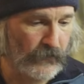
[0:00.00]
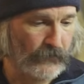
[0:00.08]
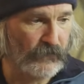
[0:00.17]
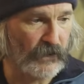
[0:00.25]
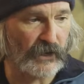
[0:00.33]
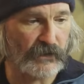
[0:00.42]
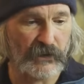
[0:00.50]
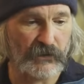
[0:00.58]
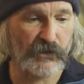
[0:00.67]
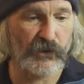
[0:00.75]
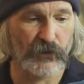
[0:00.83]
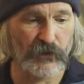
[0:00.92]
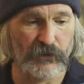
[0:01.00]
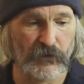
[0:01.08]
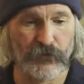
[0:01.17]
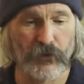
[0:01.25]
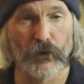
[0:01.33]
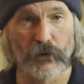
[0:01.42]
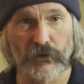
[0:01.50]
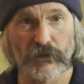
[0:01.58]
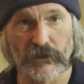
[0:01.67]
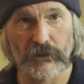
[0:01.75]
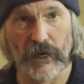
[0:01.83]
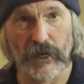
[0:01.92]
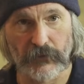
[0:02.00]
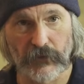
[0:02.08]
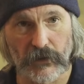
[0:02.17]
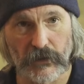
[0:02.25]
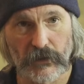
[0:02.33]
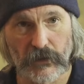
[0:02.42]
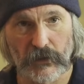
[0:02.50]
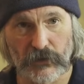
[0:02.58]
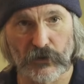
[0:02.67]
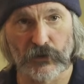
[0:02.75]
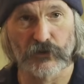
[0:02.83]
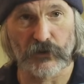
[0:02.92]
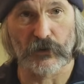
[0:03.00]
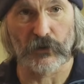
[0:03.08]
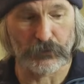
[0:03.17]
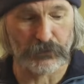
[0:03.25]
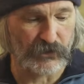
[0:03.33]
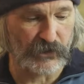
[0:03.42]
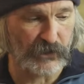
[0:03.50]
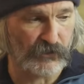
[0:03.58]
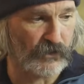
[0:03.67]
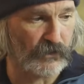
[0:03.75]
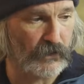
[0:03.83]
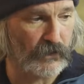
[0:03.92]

and I did a series of photos inside of a surgical procedure.